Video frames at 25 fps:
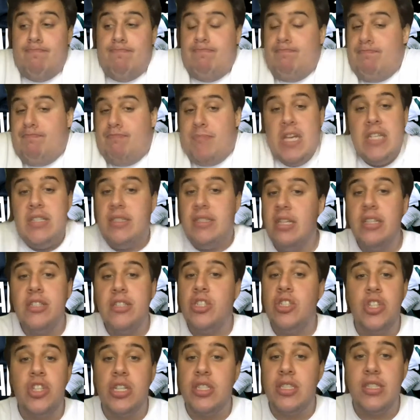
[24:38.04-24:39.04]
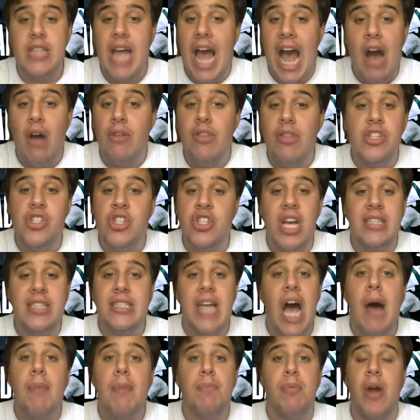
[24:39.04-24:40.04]
This is just how the Jets
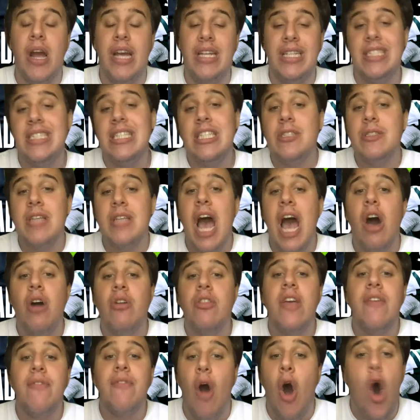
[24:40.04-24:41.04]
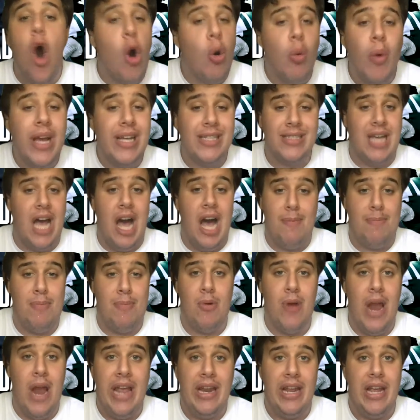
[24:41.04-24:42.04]
operate. This is how they've always
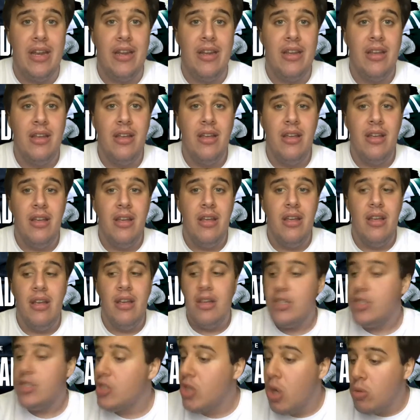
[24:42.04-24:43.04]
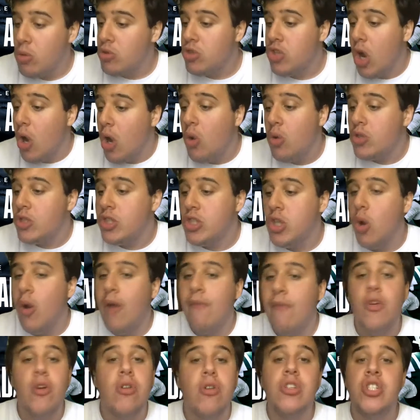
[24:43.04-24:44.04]
operated. So if
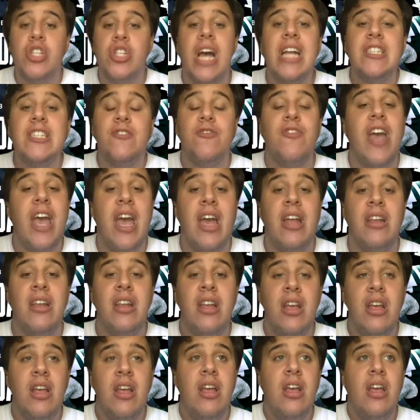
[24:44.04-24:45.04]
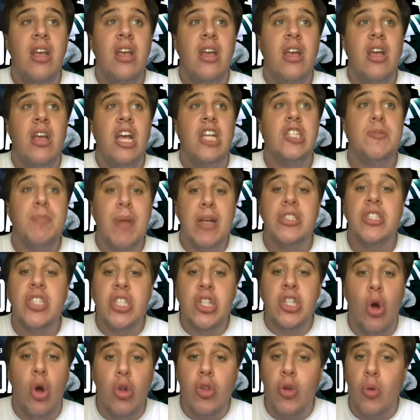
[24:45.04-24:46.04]
you're a Jets fan, especially an
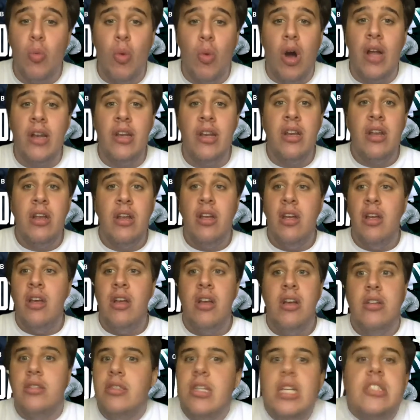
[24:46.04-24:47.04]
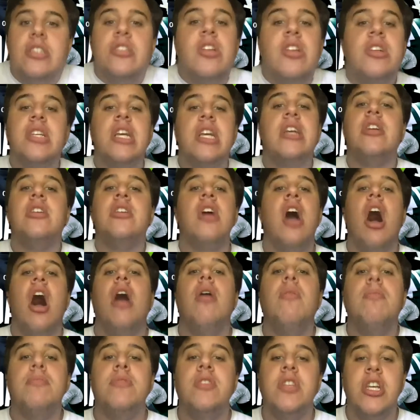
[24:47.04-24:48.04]
older one, this doesn't
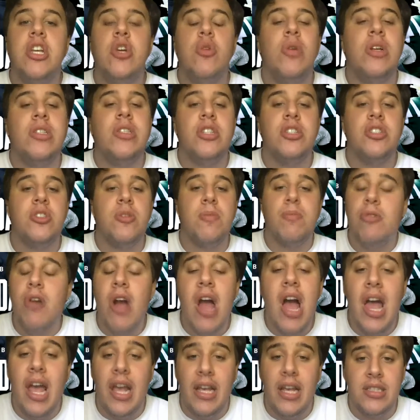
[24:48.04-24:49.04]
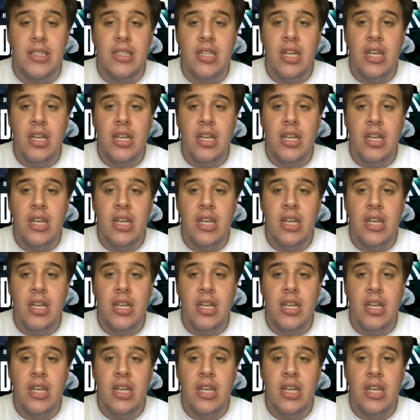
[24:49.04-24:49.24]
come to you as a surprise.